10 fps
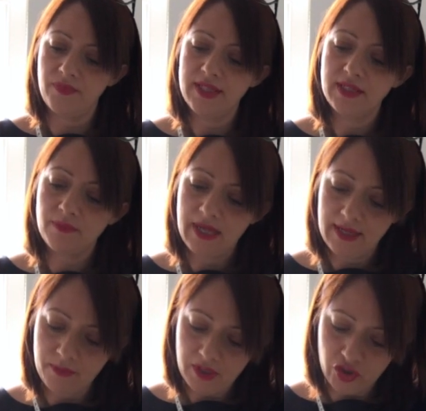This can be a
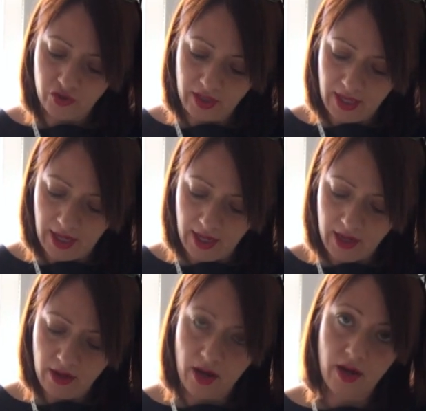little bit
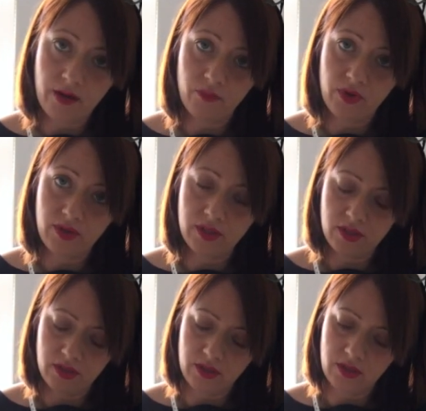tricky with the
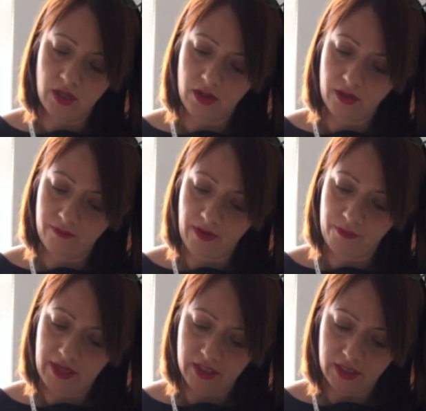duck
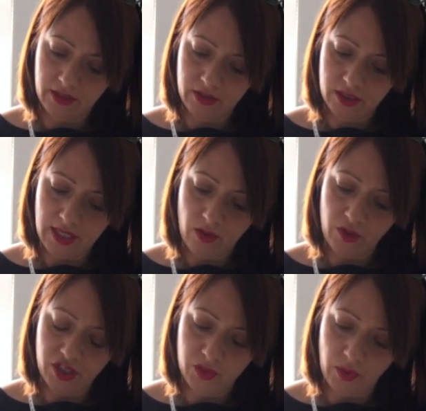fabric to tell
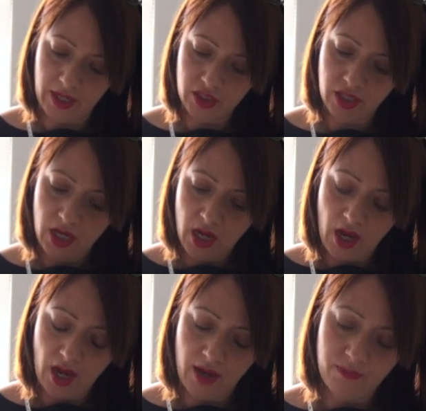which is which,
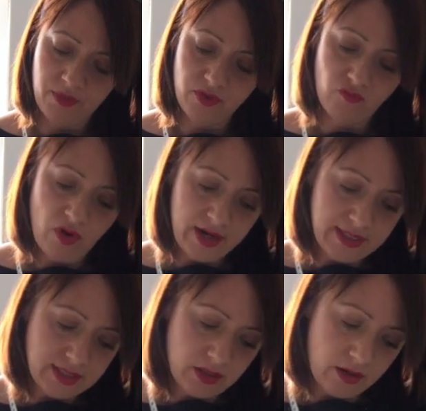but the
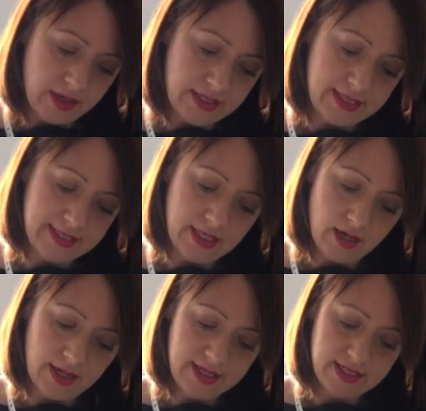right side is
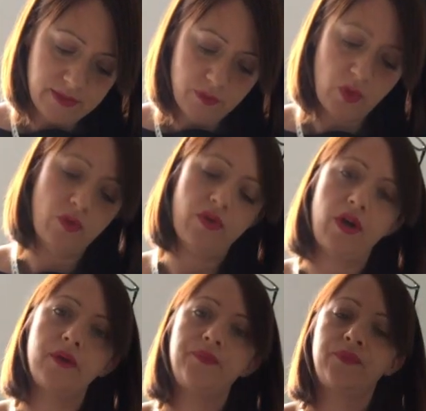slightly
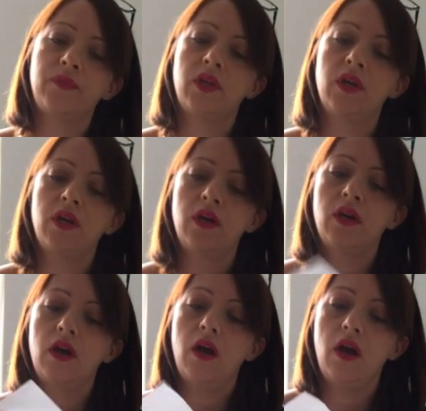smoother
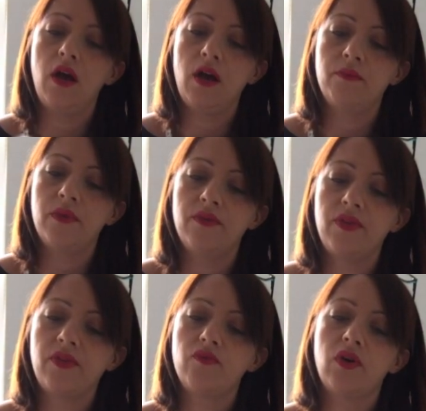than
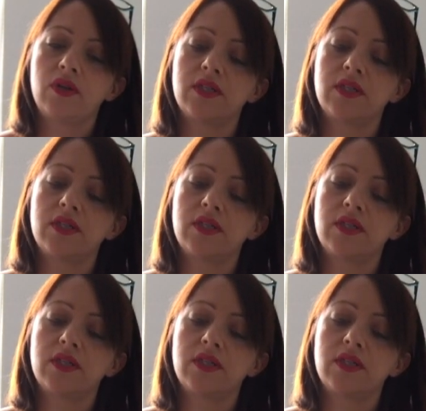the wrong